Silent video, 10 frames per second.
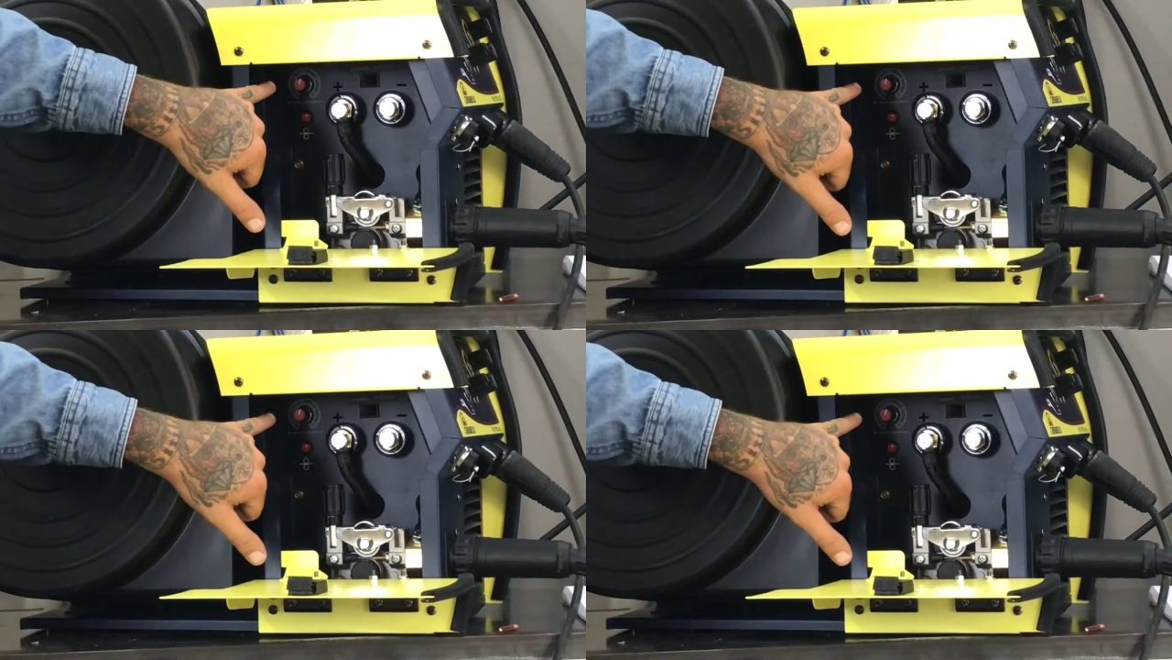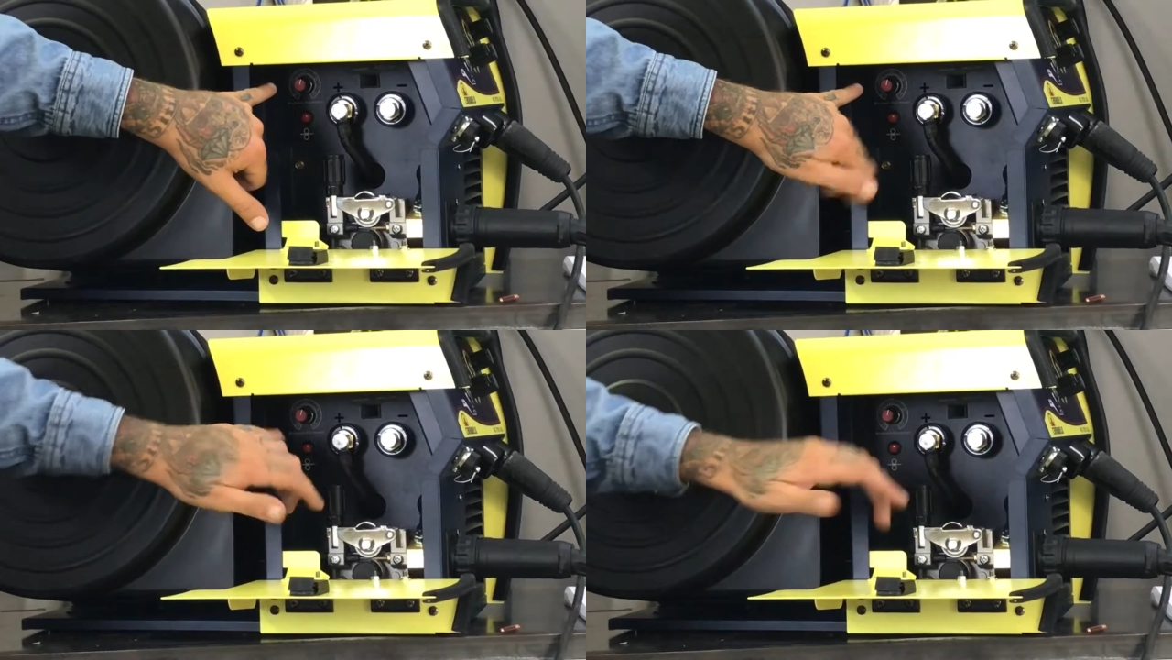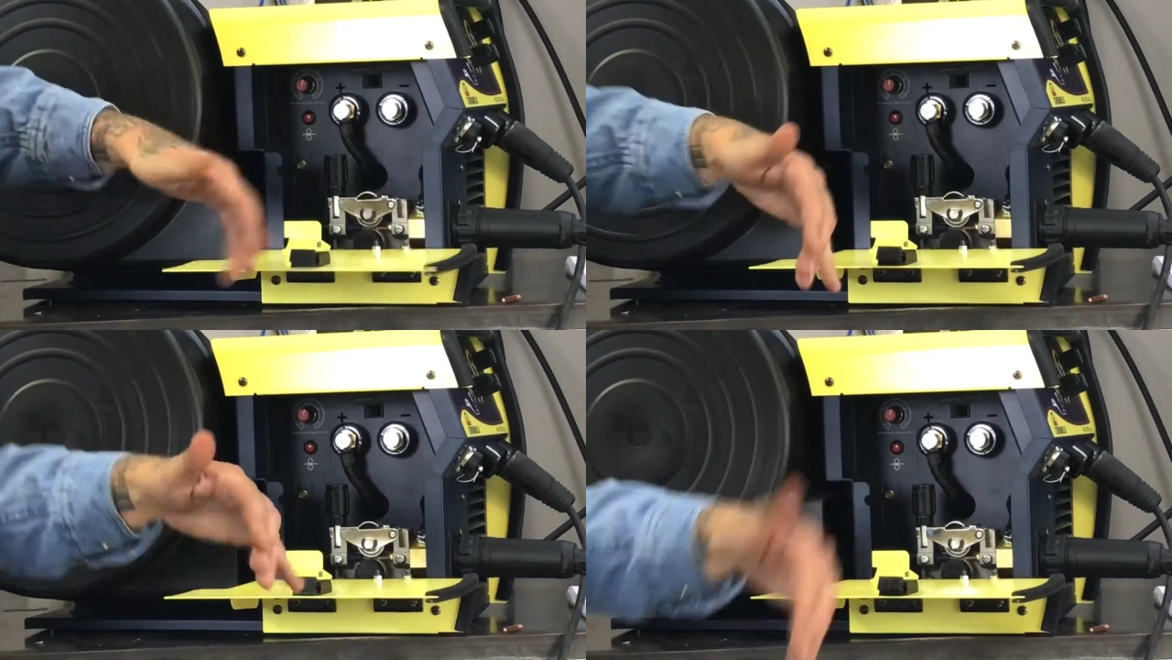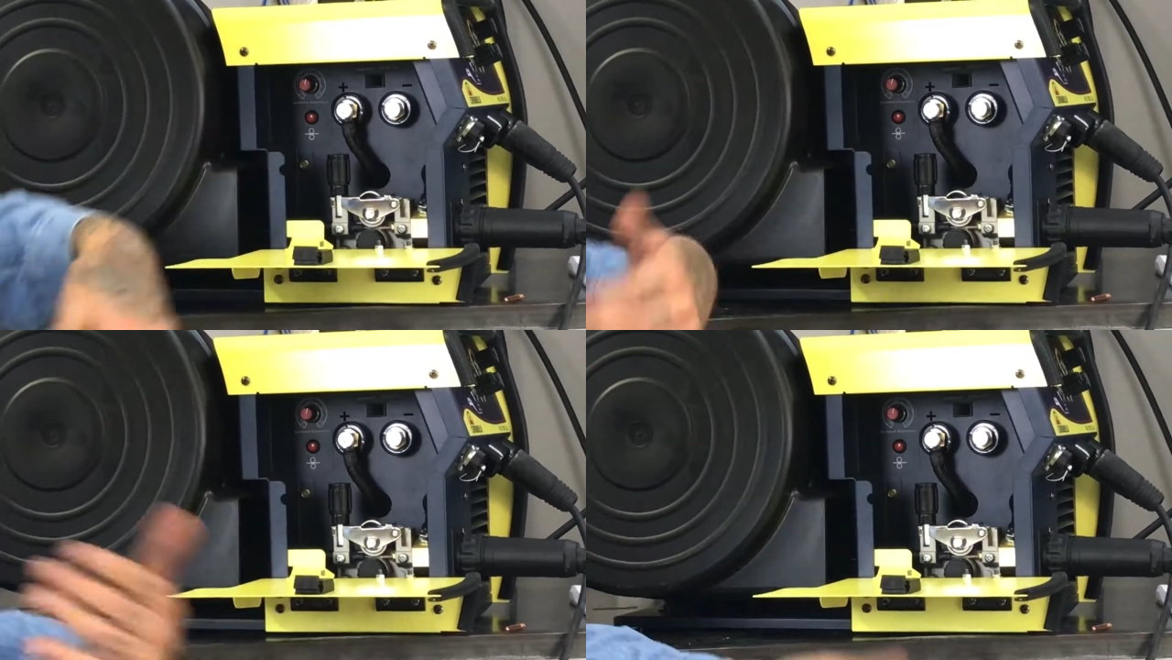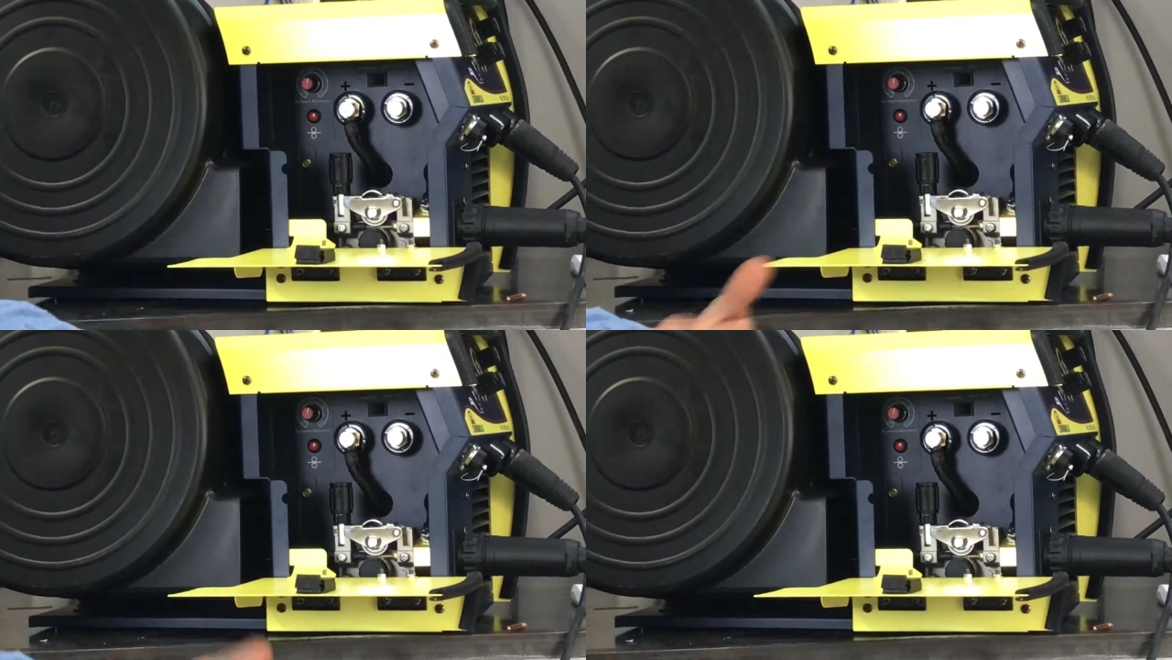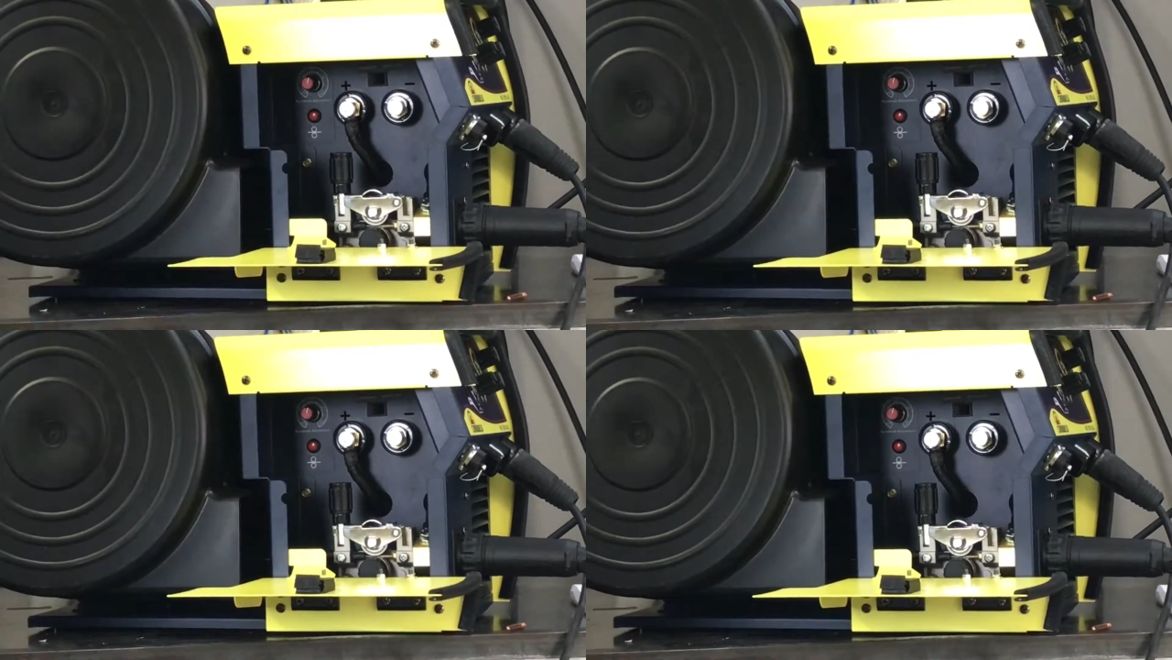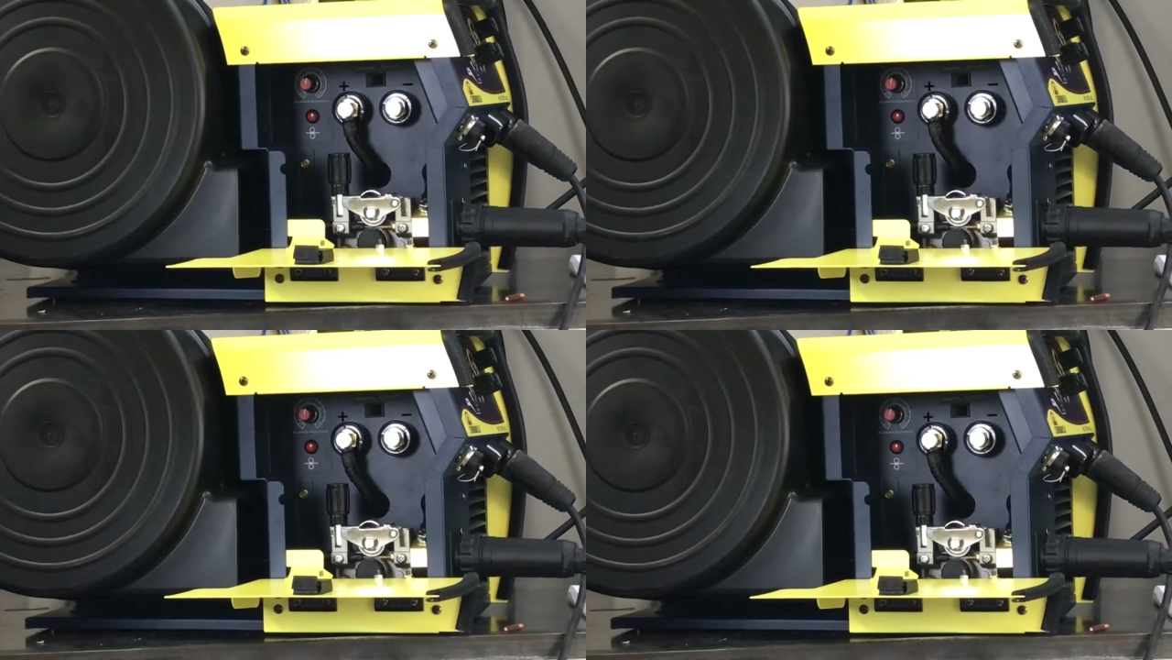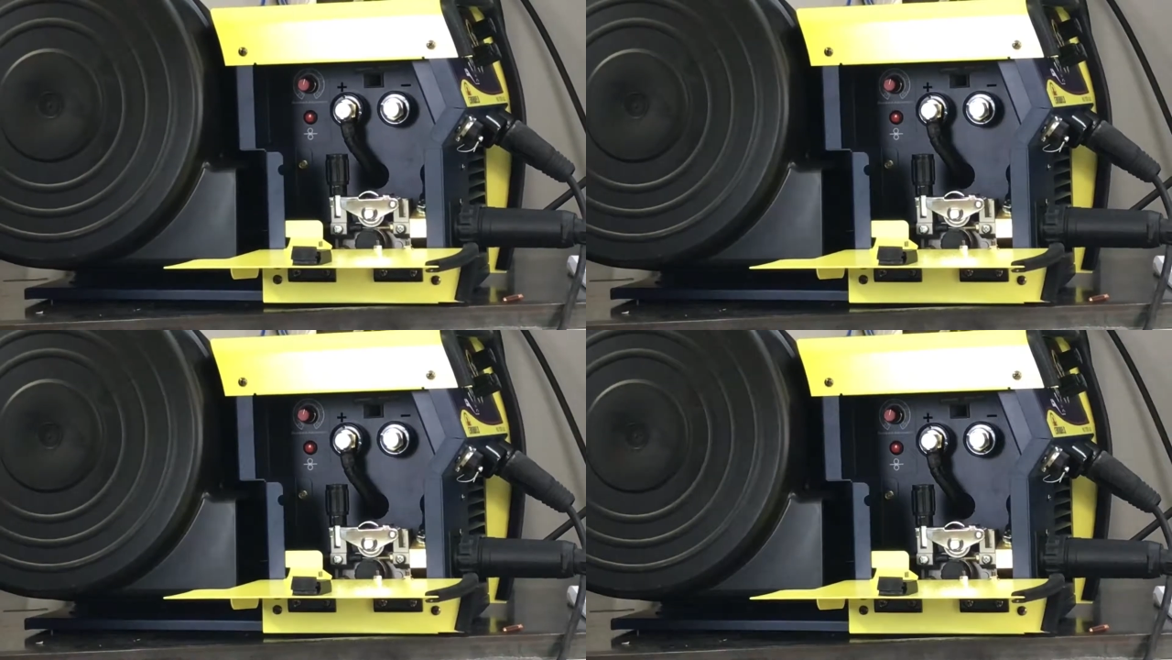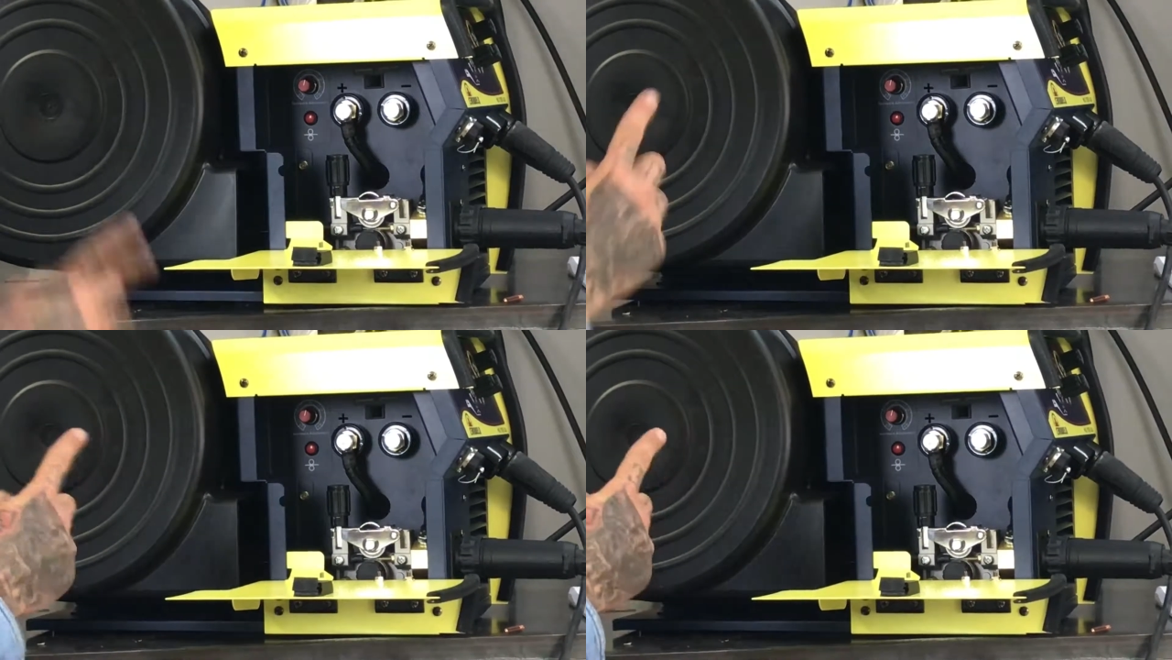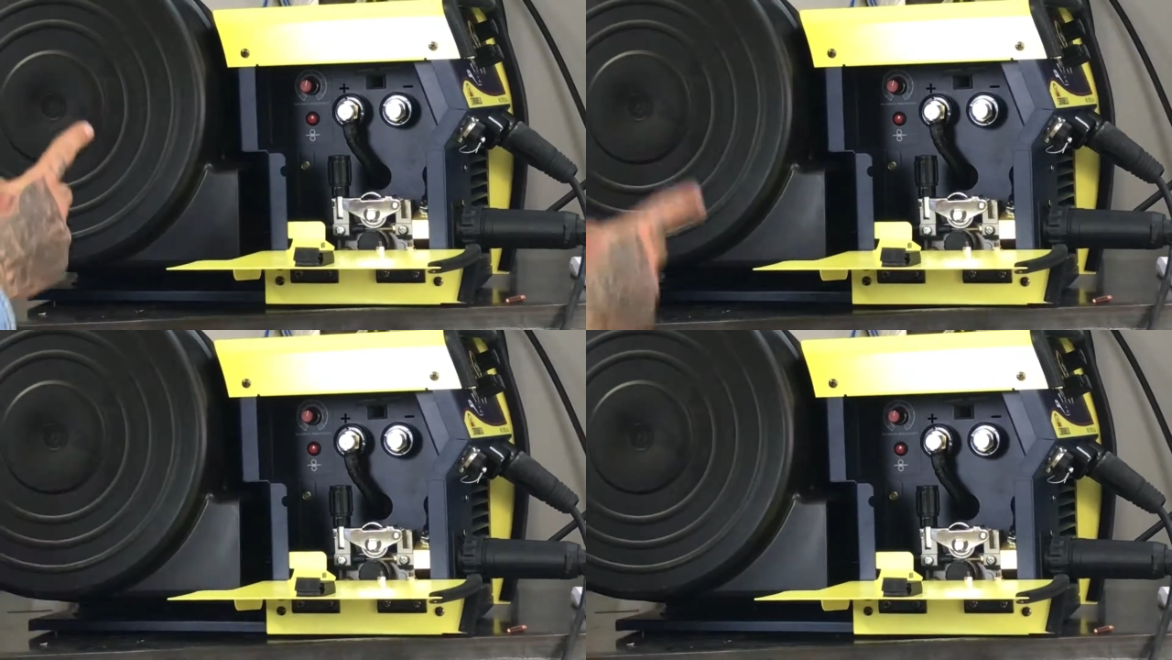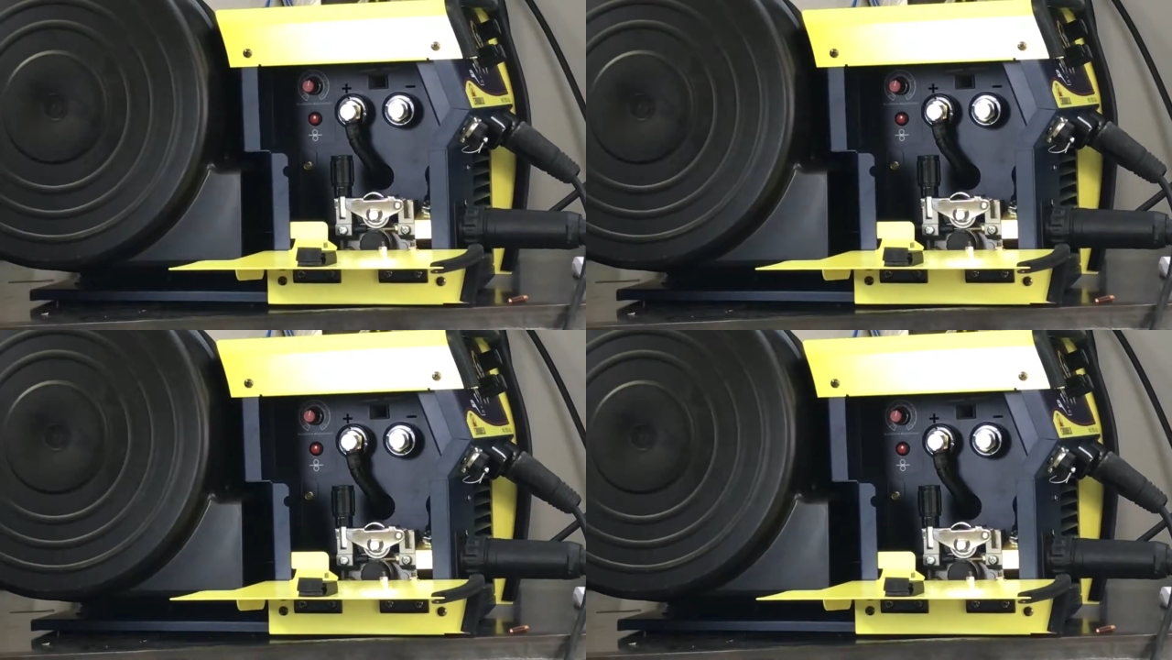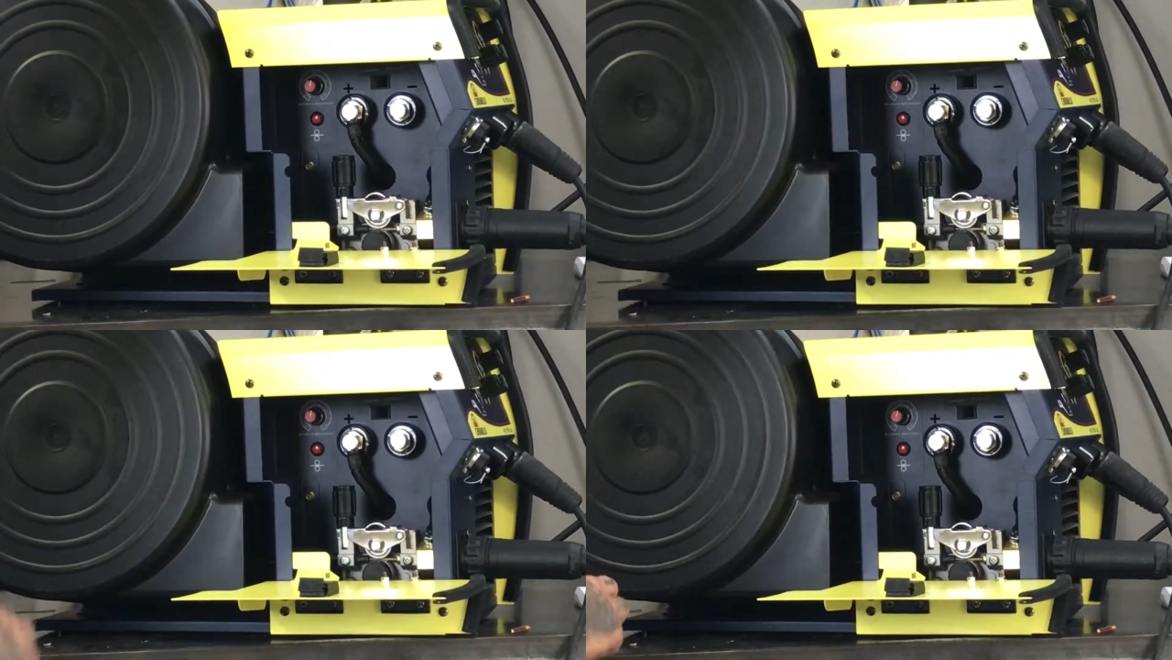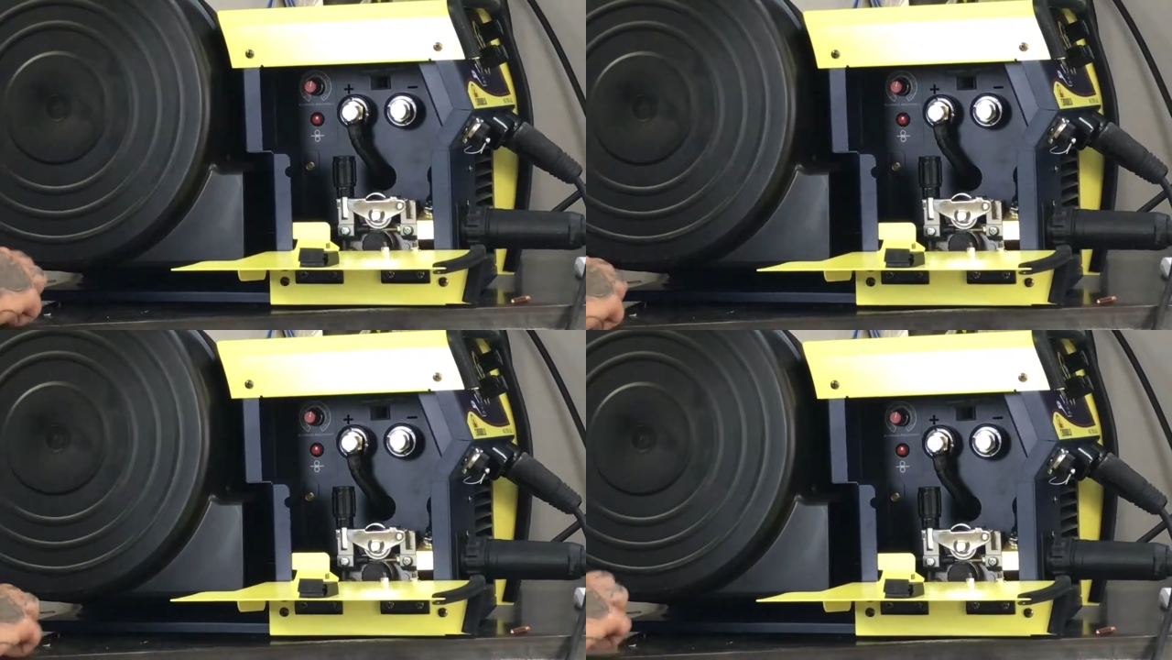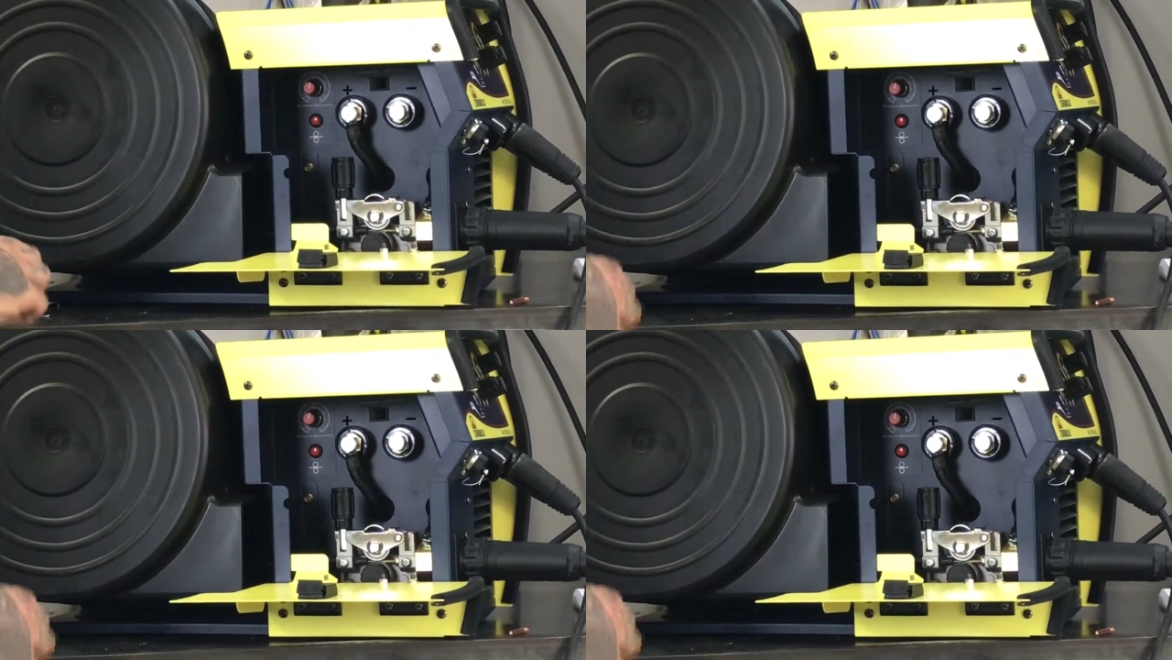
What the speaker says: (no speaker visible)